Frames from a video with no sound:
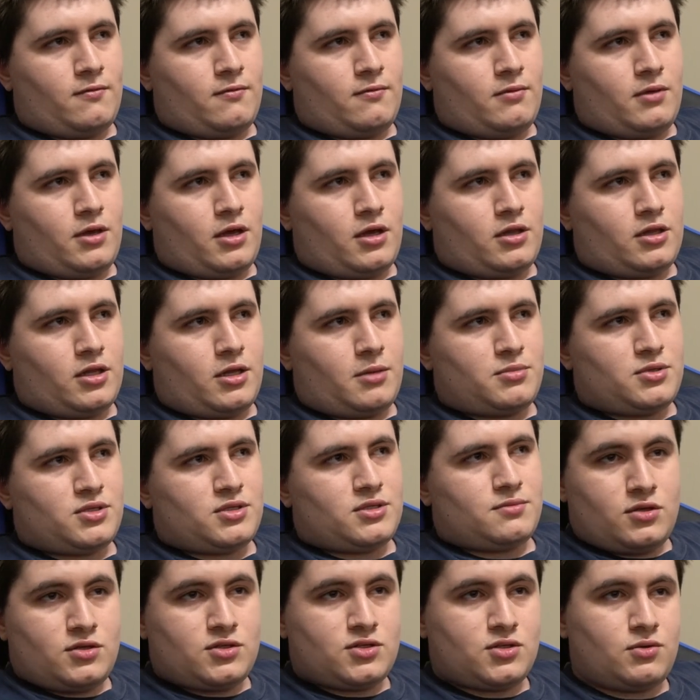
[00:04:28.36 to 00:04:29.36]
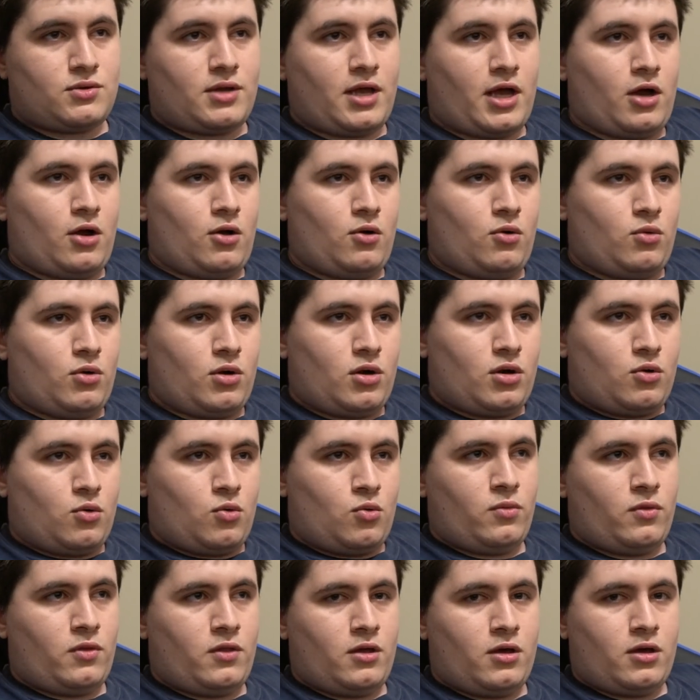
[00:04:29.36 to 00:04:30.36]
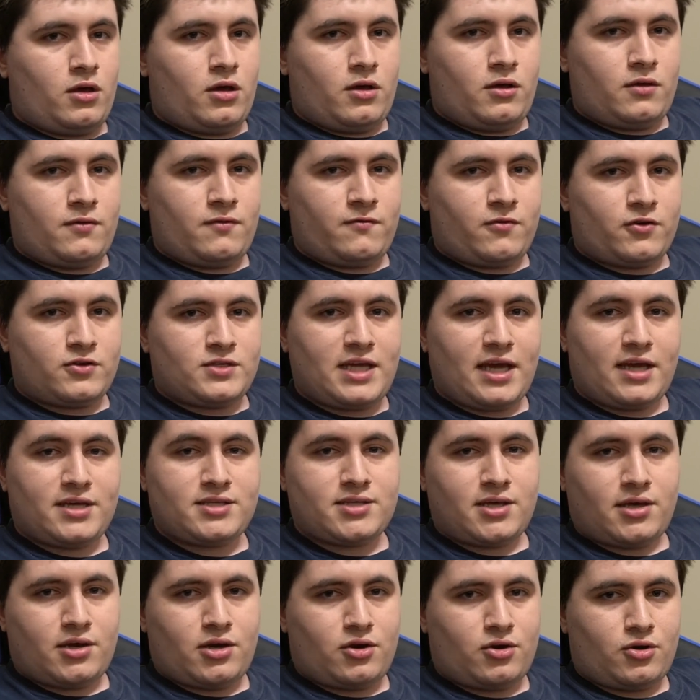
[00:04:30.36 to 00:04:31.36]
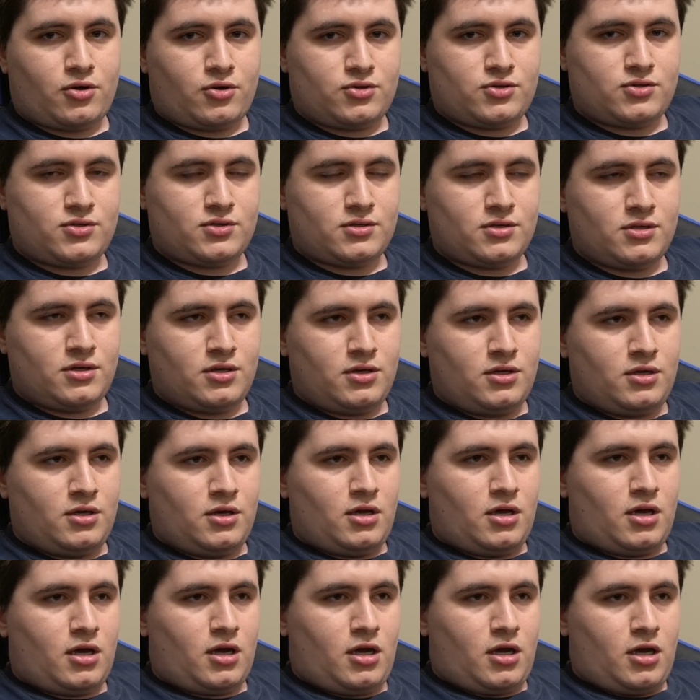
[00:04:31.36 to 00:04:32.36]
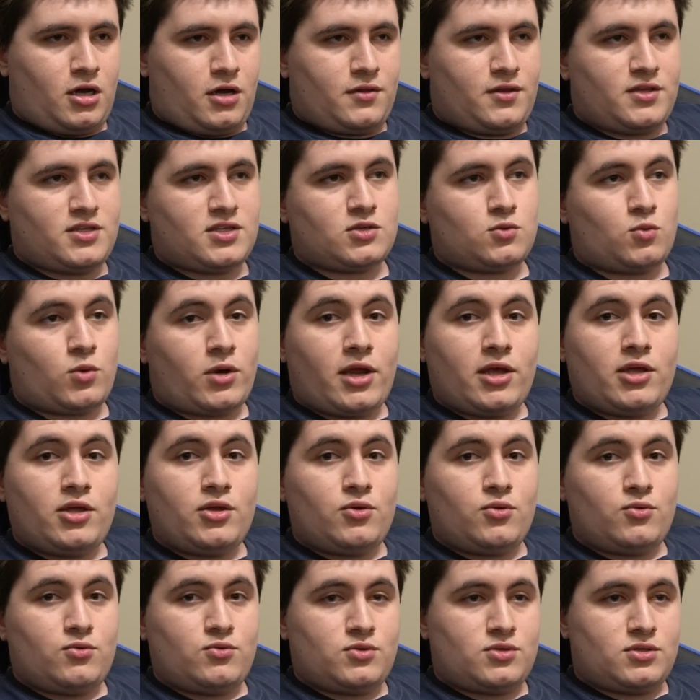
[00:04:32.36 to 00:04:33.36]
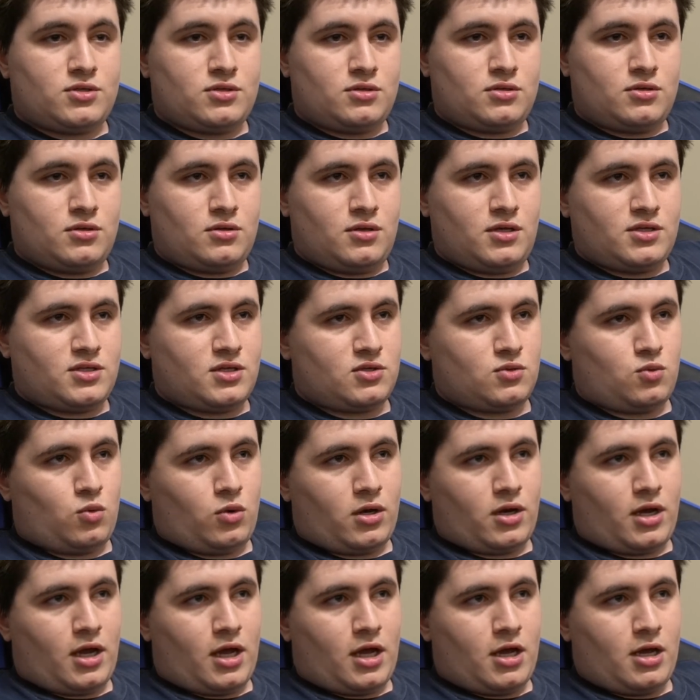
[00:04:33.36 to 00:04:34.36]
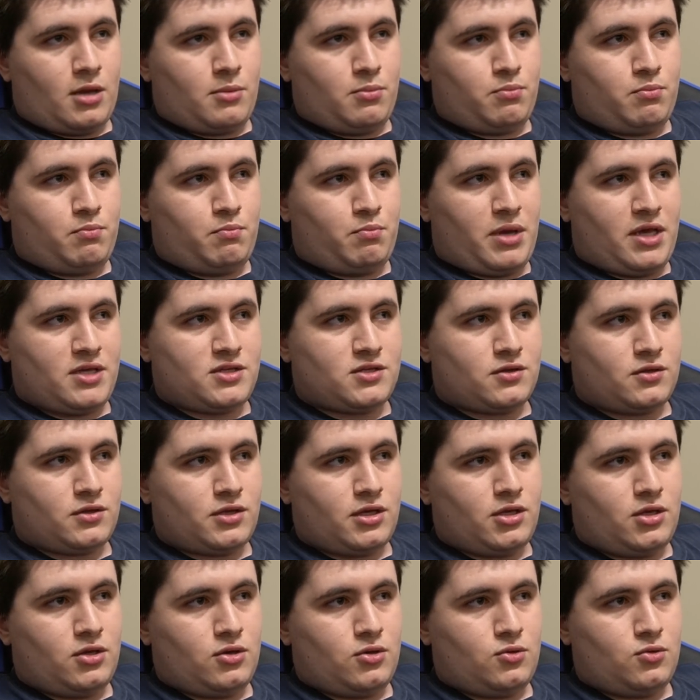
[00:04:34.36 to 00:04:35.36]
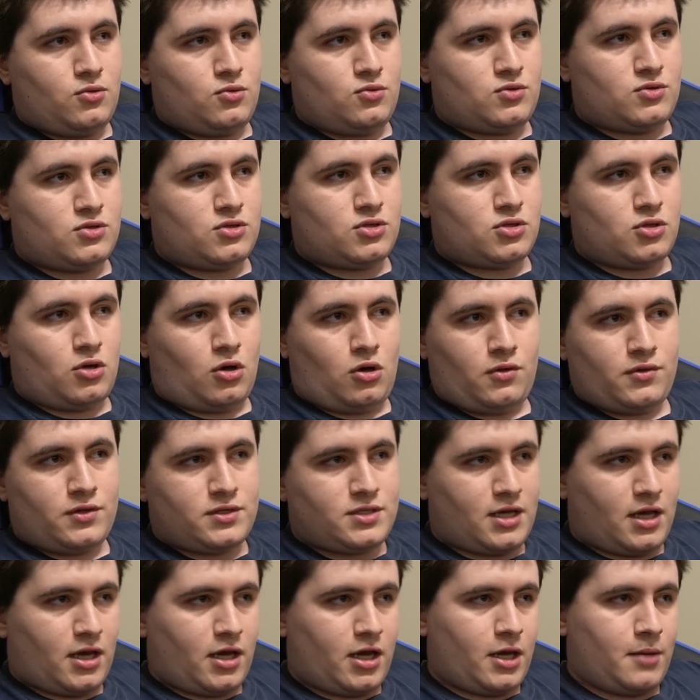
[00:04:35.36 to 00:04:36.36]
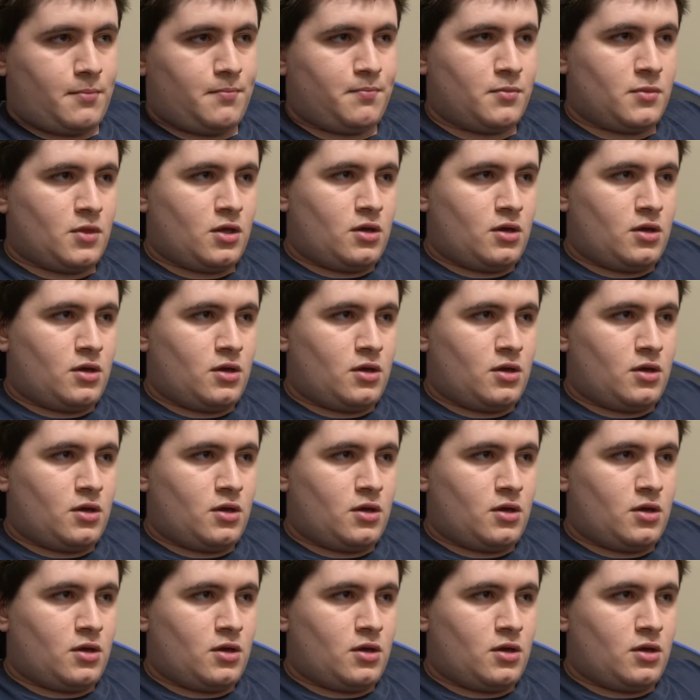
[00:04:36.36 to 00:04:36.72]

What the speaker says: Eclipse. So now for text editors. This is what I use. This is what I basically use all the time.